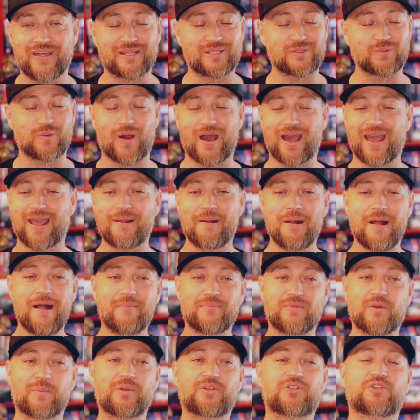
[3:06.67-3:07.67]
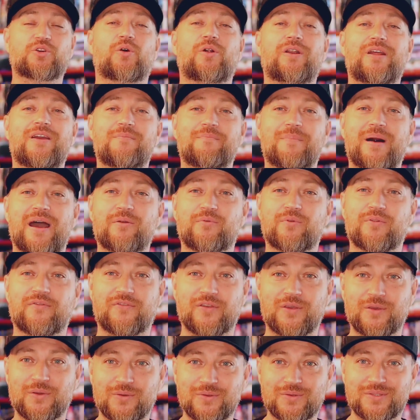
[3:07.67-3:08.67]
That's why the majority of my
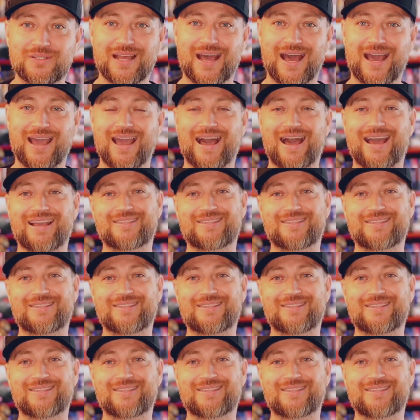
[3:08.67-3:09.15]
reviews I,